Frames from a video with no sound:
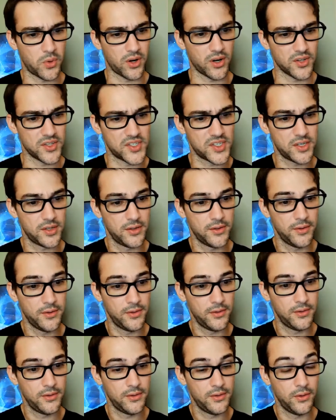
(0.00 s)
words.
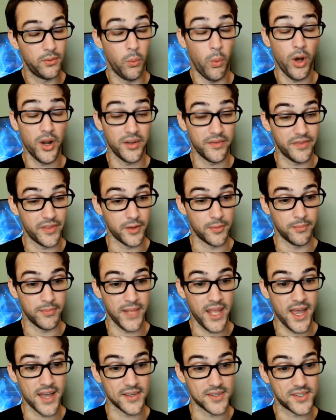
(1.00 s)
"One of them,
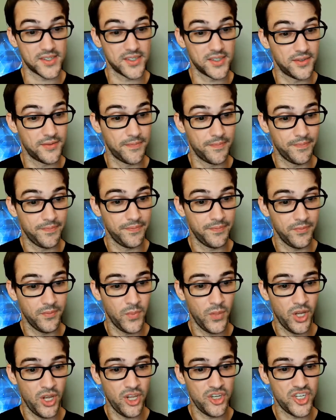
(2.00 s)
yes."
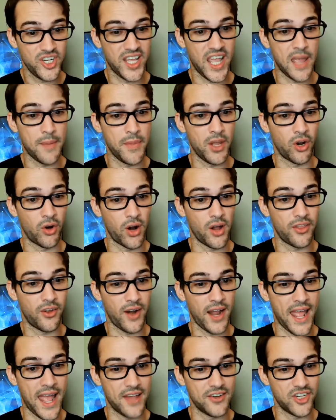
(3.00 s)
She gave me her other
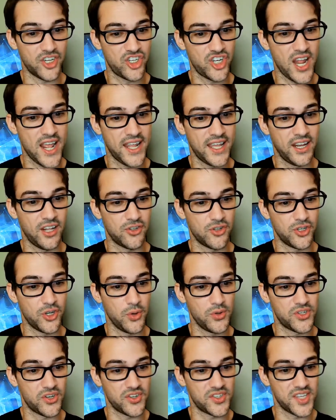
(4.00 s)
hand to shake and
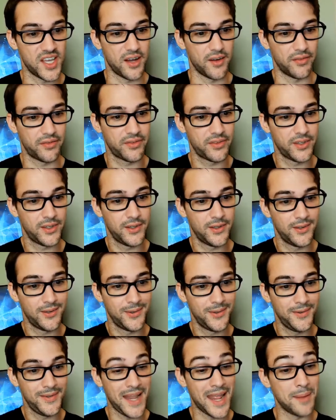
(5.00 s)
introduce herself.
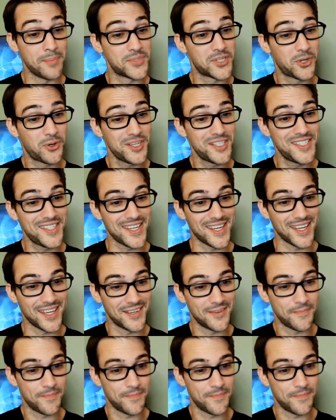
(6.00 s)
"Name's Christy."